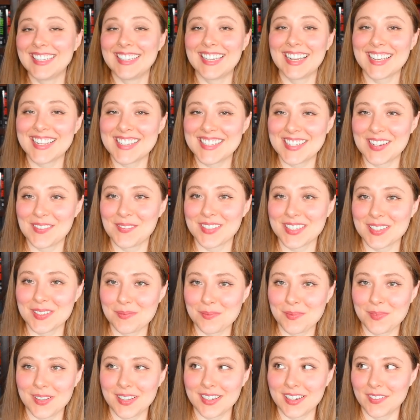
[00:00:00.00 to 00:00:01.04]
Next up is a
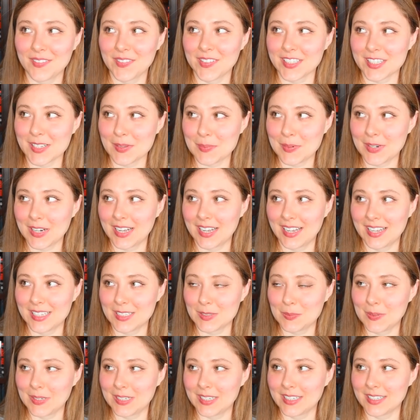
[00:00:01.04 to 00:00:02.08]
bit of a
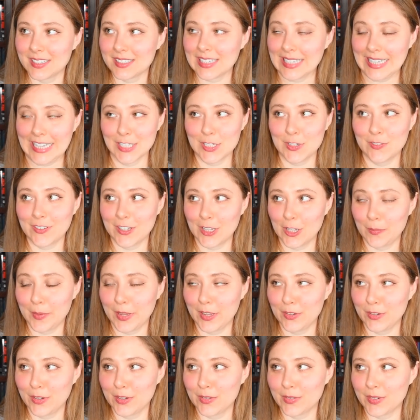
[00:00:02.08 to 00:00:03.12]
surprise because unless you follow me
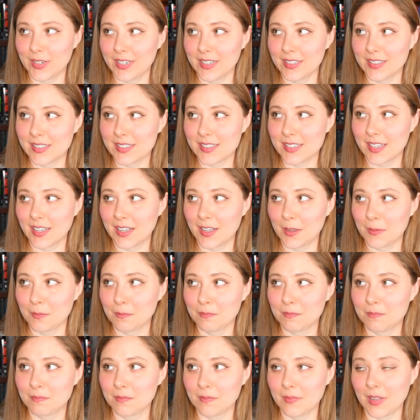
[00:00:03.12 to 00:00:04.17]
on Goodreads,
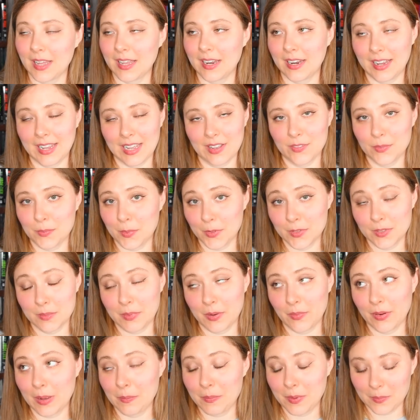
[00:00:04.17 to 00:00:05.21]
um, and I haven't posted my
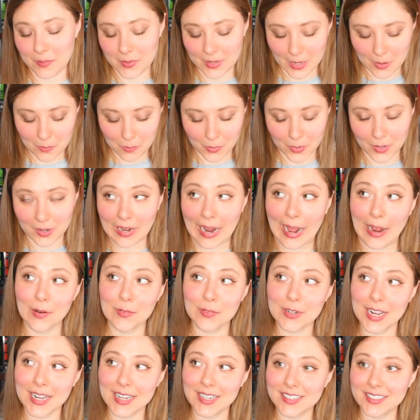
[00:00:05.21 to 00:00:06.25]
wrap up yet, but I
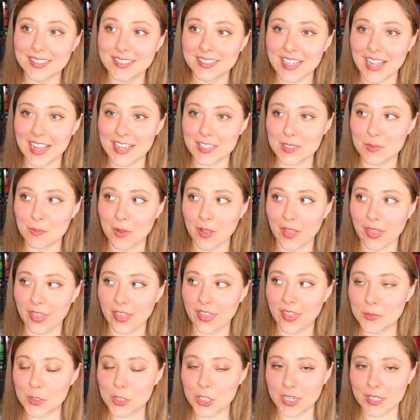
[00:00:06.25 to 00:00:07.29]
read last month
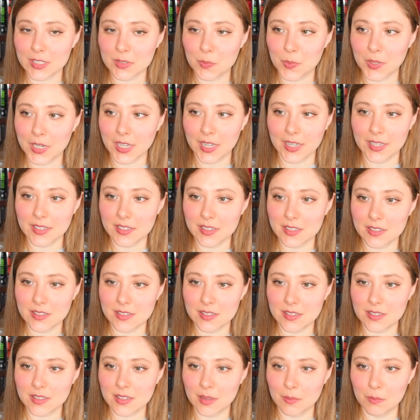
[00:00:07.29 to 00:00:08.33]
just
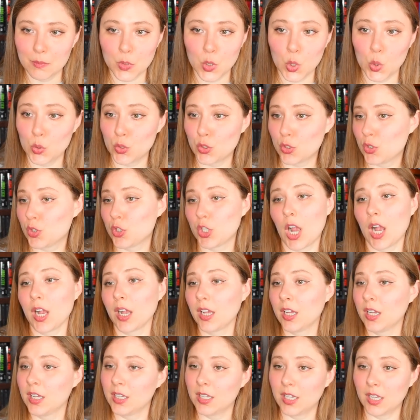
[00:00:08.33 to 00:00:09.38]
because the mood
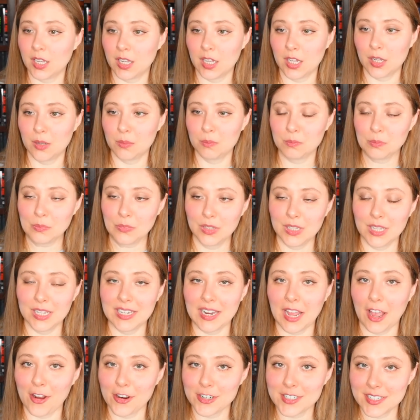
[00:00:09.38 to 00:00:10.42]
struck um, the
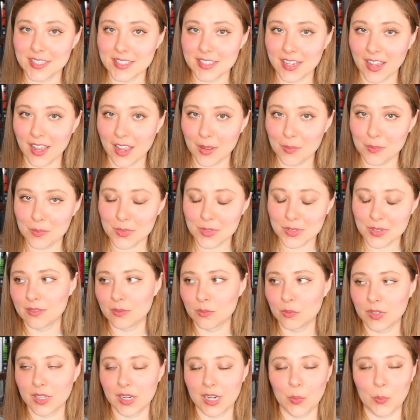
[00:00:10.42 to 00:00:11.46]
Inheritance games.
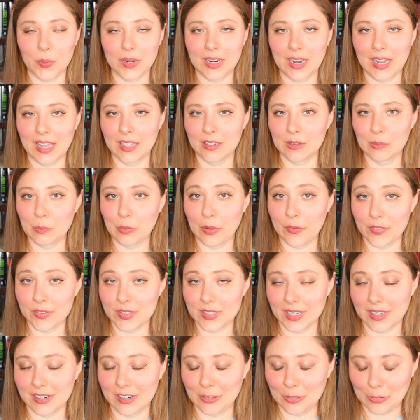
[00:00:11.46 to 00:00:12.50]
Then I went ahead and bought the
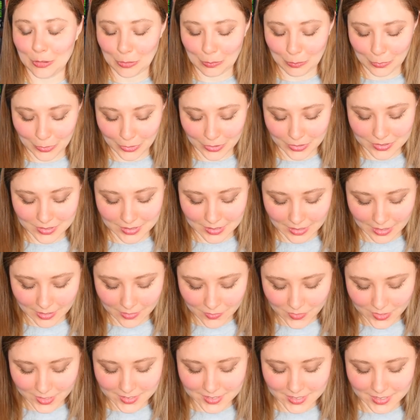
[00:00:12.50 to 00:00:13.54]
second and third books, and
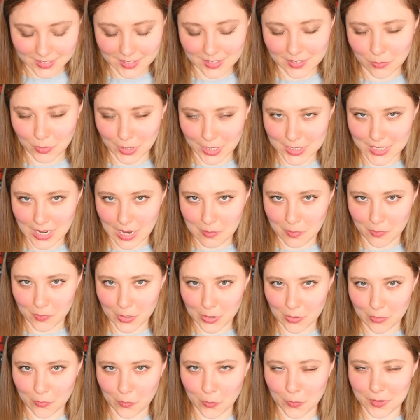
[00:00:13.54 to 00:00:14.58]
it feels like the right time of
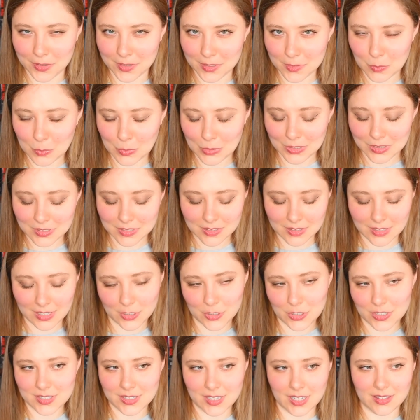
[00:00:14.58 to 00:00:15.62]
year for these books. It's
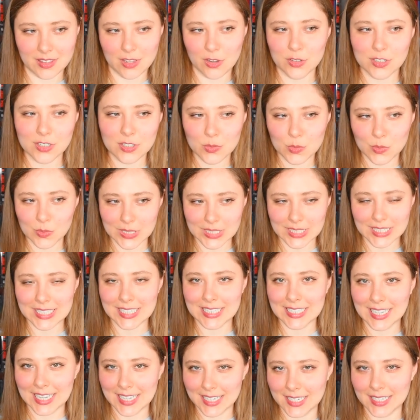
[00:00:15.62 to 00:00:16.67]
just like they're just
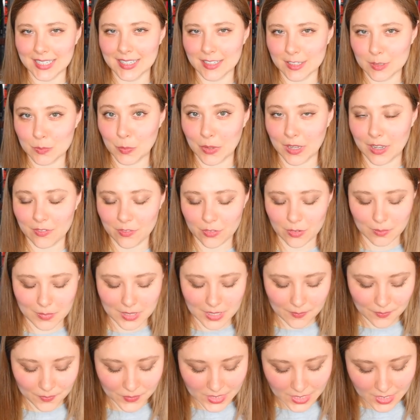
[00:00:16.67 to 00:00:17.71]
really hitting the spot for
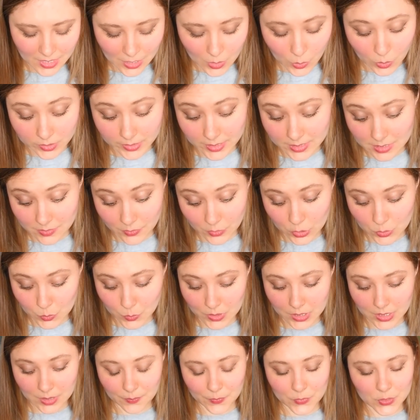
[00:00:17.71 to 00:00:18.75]
me, or at least the first one
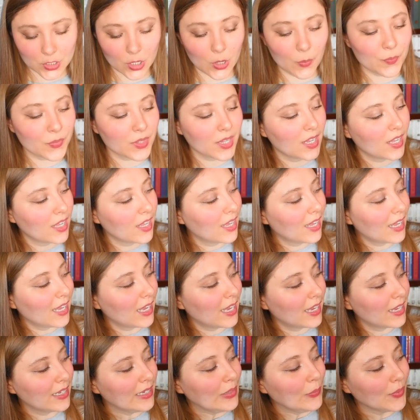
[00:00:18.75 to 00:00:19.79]
did. So
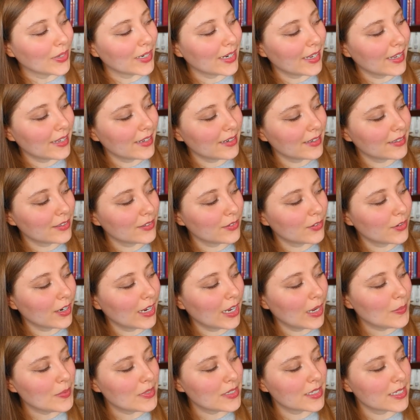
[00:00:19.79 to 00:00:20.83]
I went ahead and
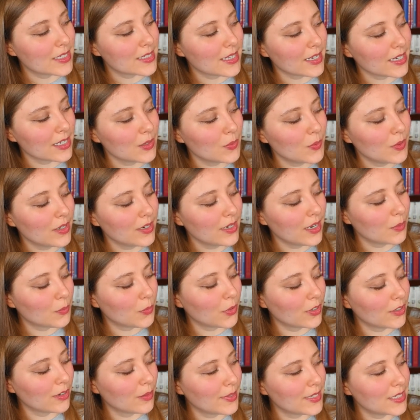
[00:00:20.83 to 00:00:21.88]
grabbed the second one and
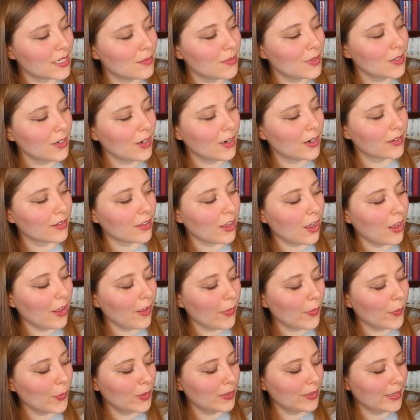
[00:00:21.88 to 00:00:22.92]
put it on my TBR, The
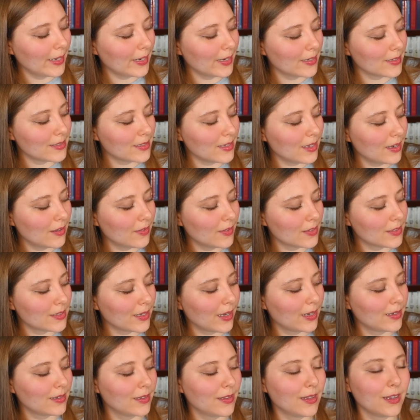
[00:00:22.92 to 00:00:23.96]
Hawthorne Legacy, the
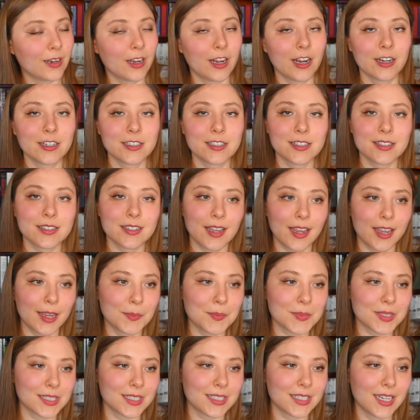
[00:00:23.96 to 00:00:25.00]
second in the Inheritance
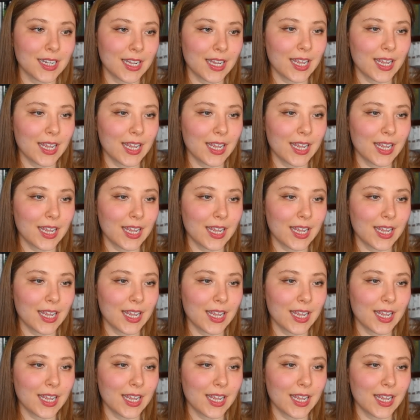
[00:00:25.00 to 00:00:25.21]
games, and.